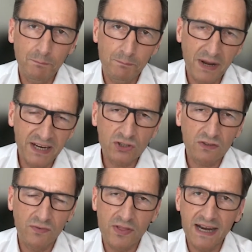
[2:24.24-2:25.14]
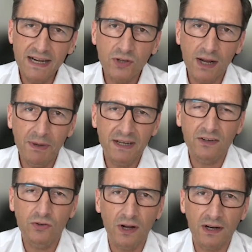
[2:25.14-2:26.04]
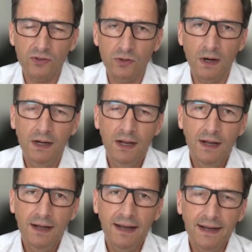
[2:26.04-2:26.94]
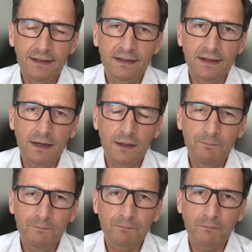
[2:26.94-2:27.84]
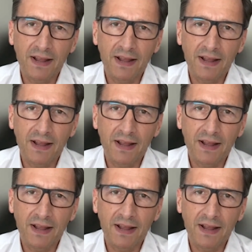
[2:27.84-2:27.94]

patients with intrahepatic cholangiocarcinoma and um,